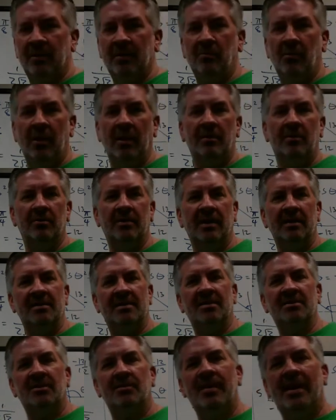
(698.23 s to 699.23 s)
want, okay? It
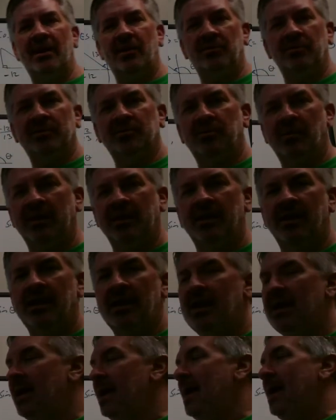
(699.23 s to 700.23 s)
doesn't matter which one.
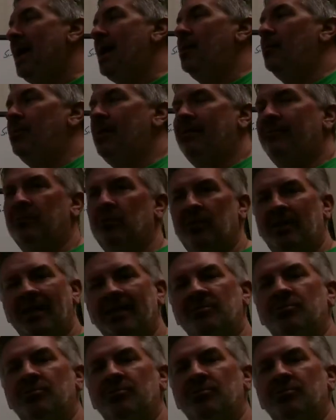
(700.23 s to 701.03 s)
However, let's